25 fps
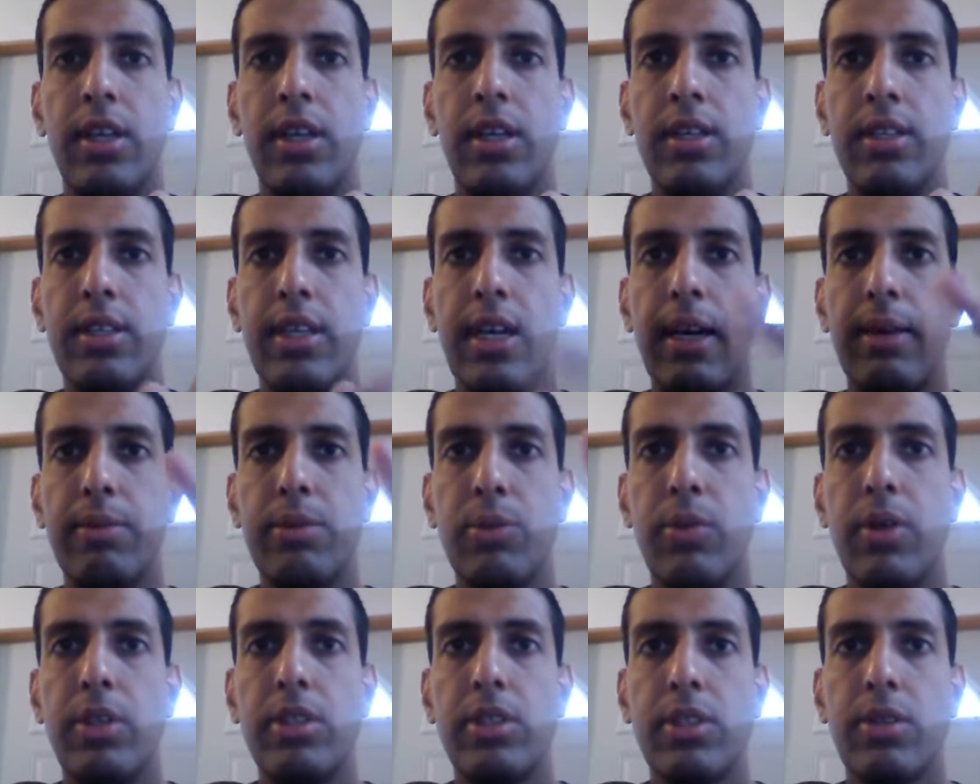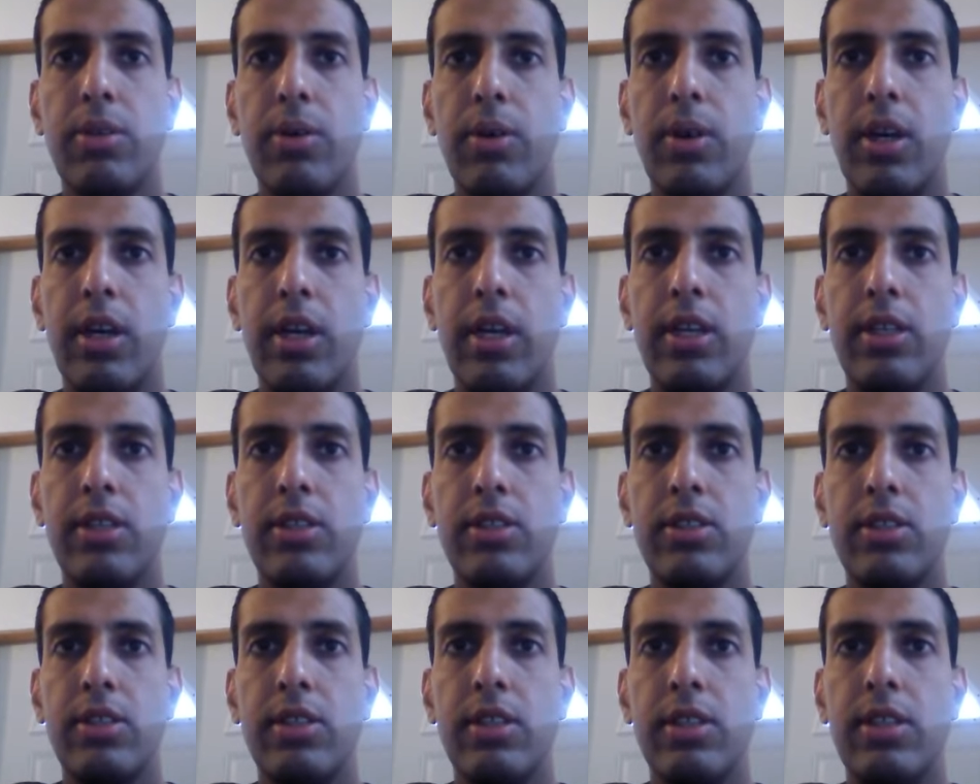times 1 square
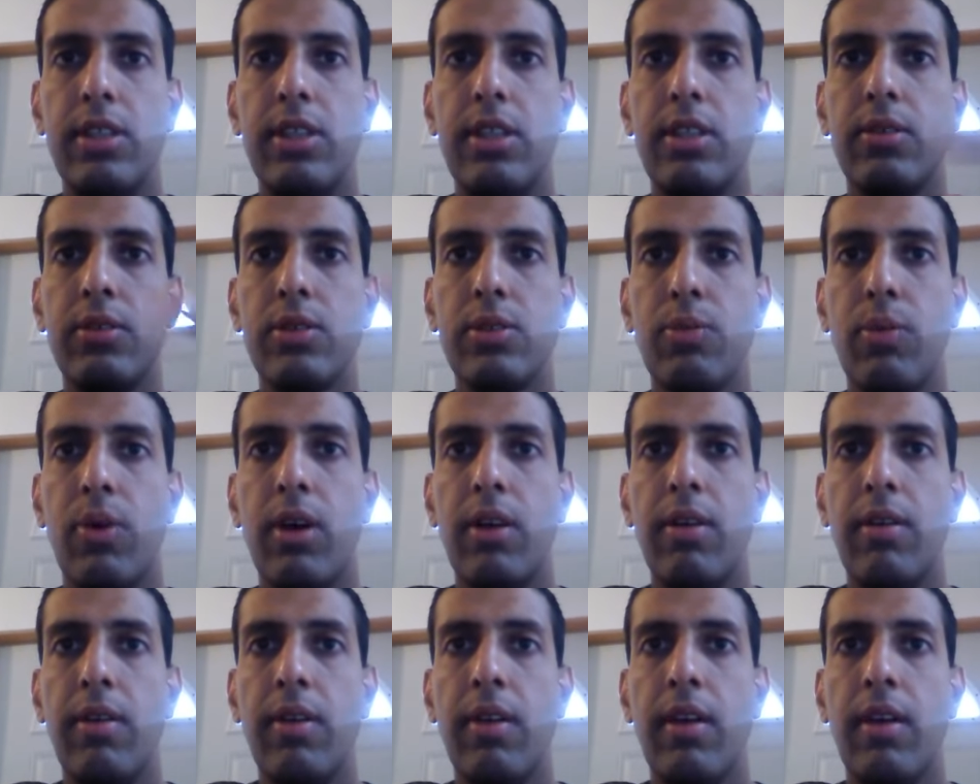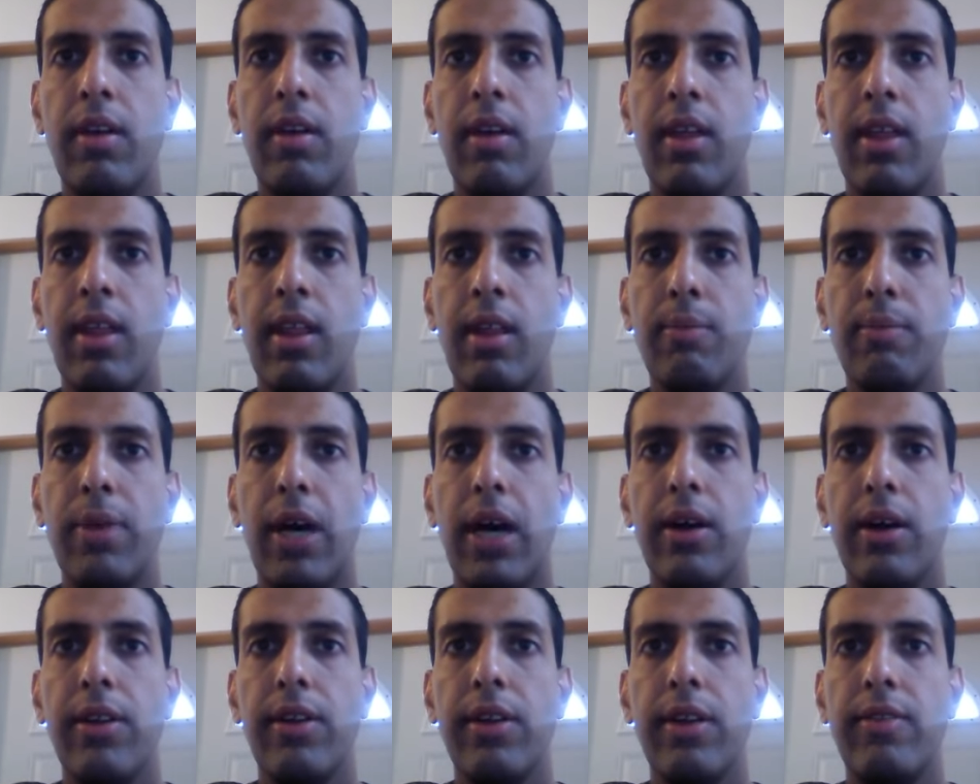inch equals 1
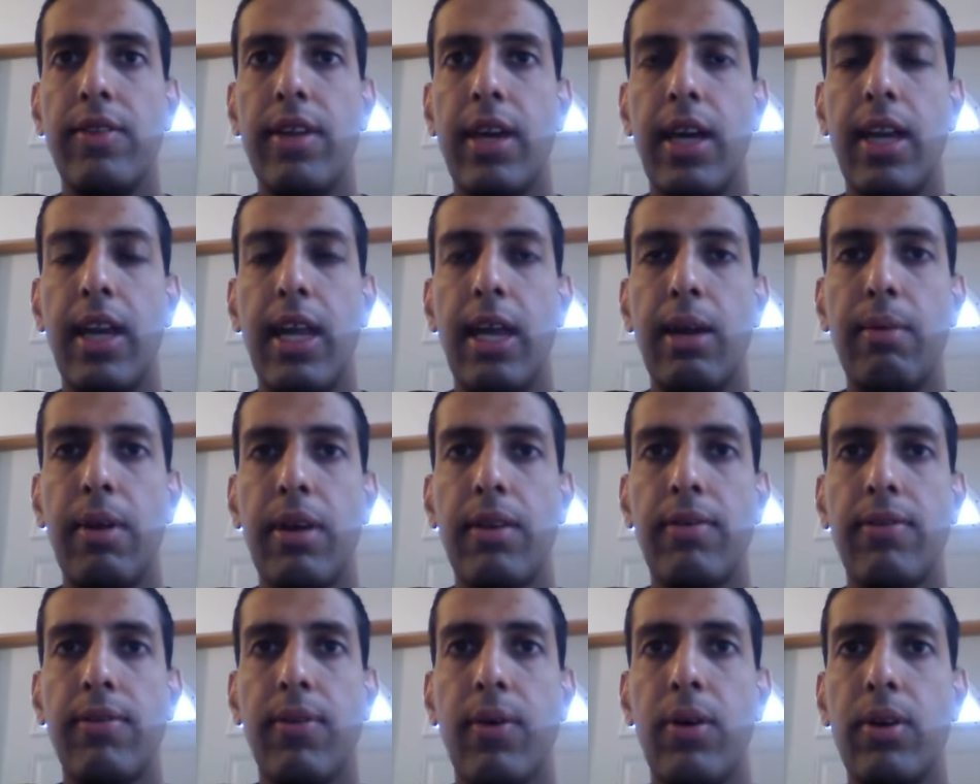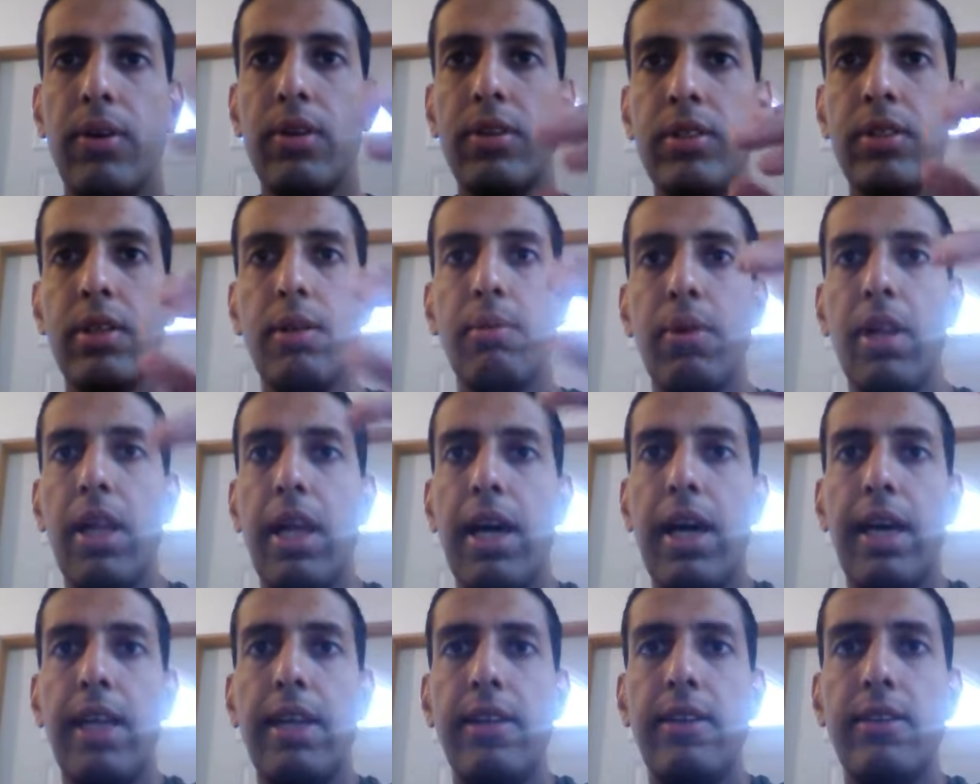pound of dynamic force
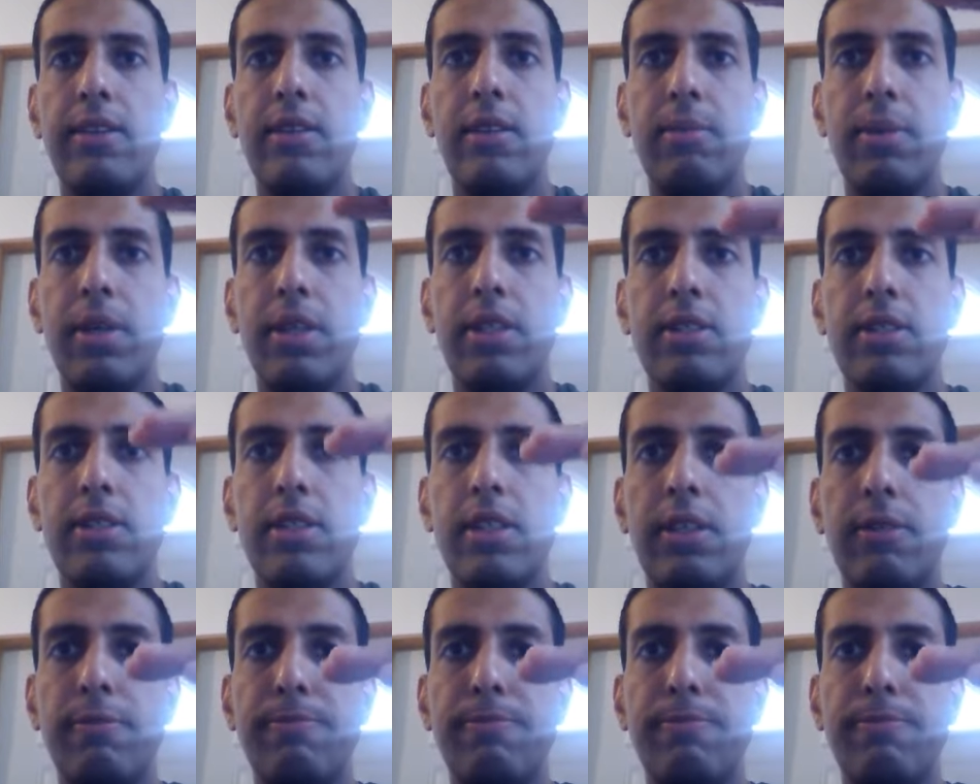applied to the piston.